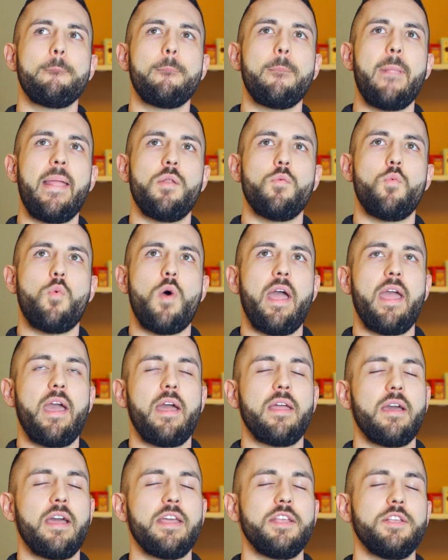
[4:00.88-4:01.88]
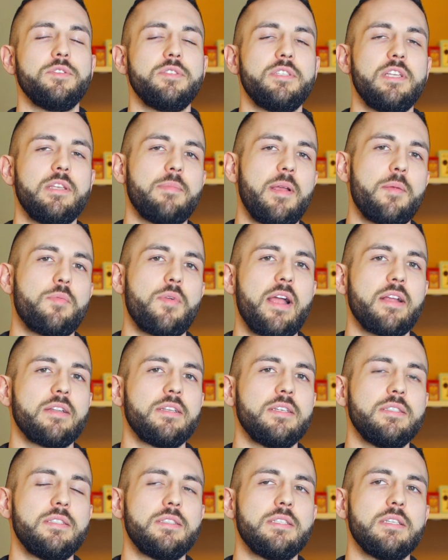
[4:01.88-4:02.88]
why I use it in my
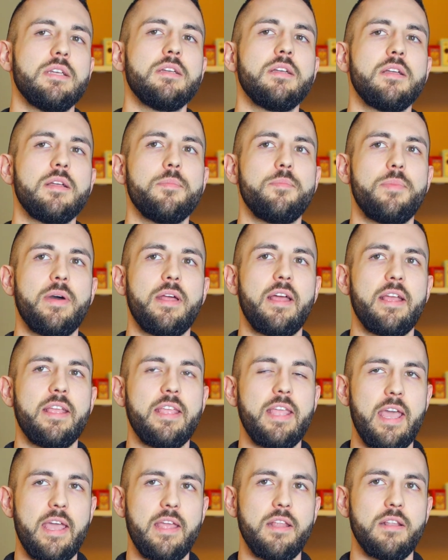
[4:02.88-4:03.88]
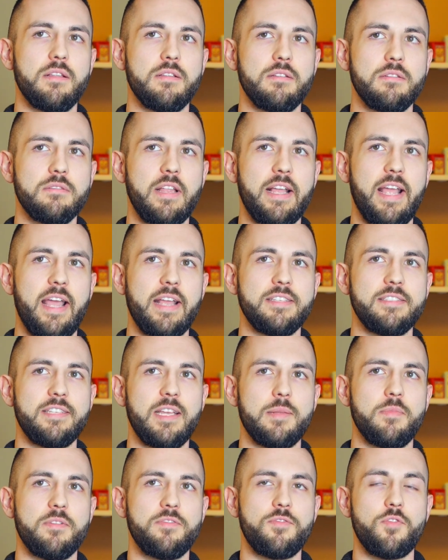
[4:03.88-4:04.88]
practice. But again, like I
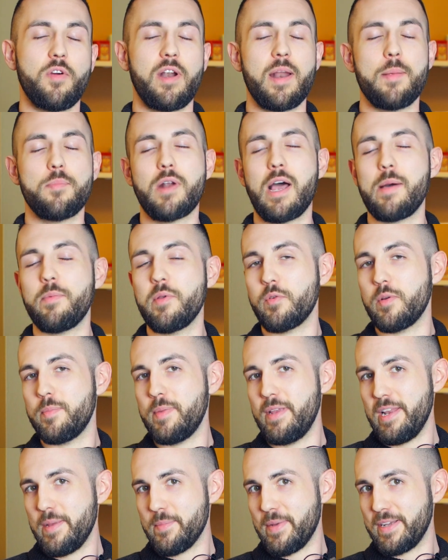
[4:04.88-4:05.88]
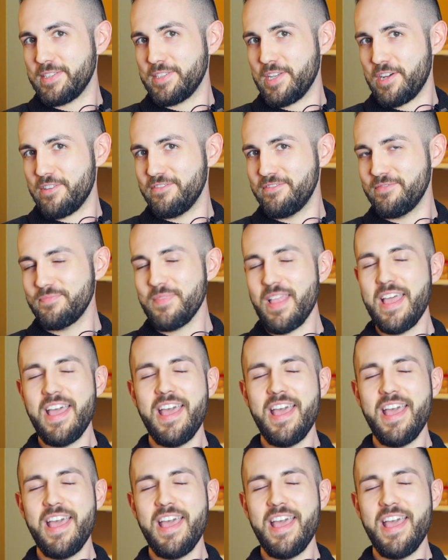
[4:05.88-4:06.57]
said before, and I'm probably repeating myself,